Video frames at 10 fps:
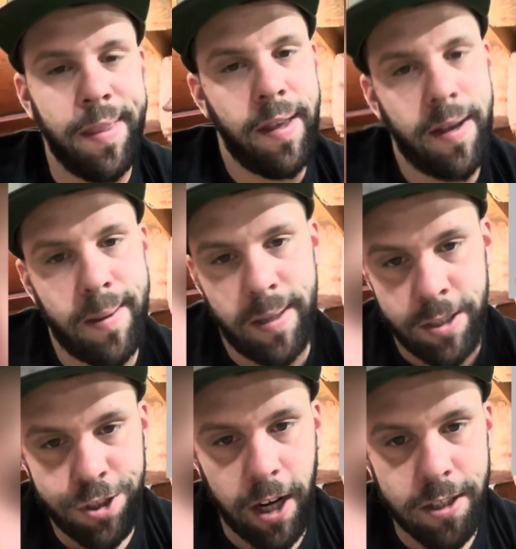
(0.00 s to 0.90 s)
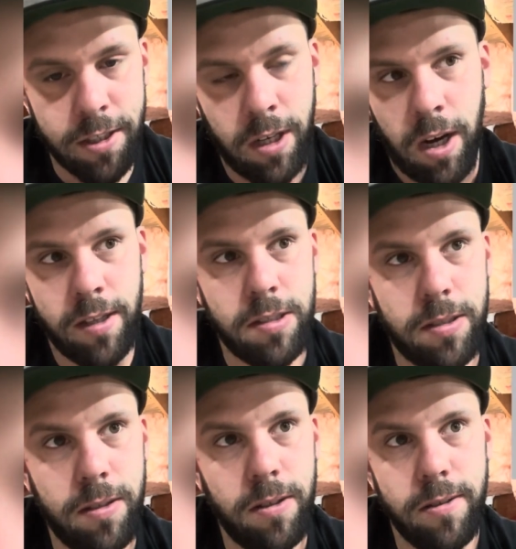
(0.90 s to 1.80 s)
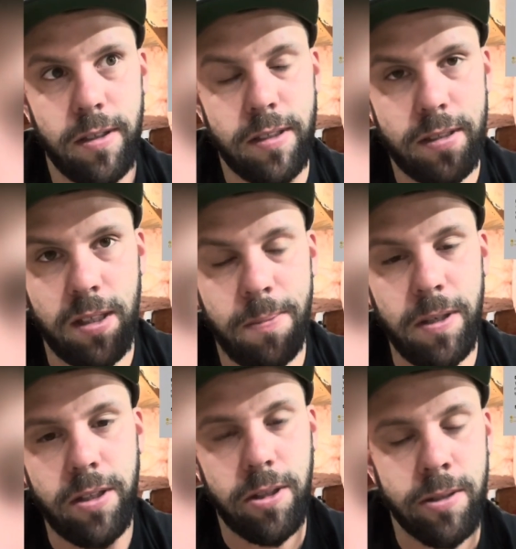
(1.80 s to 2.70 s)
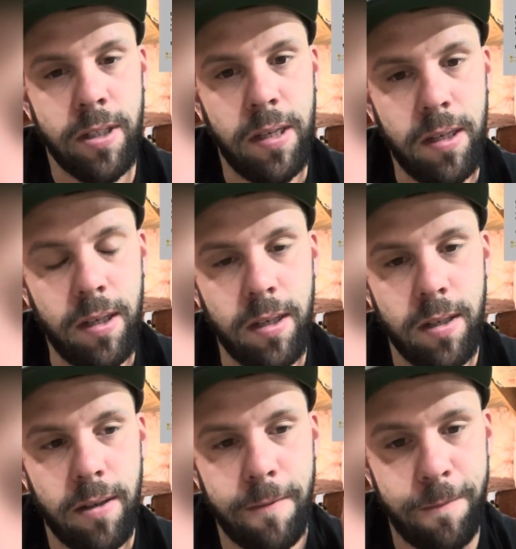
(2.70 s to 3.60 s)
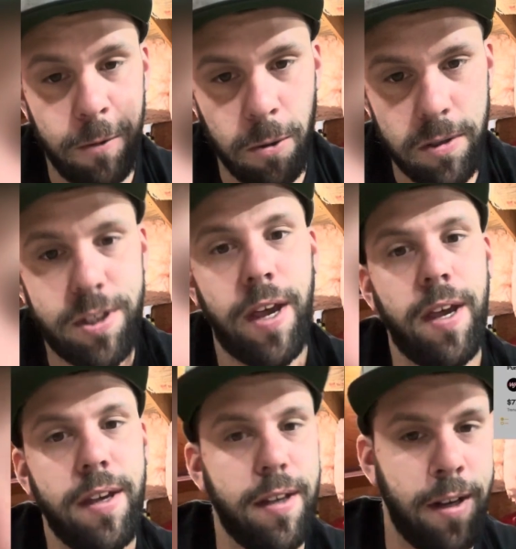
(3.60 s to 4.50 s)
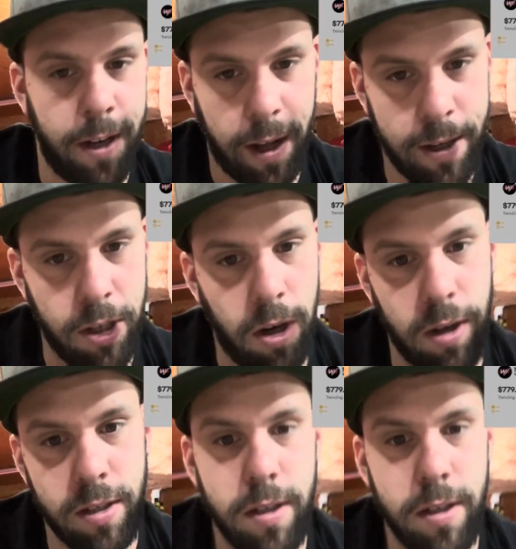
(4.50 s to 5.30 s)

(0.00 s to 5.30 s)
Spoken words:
then injector nozzles, CP3, fuel tank, and an air dog.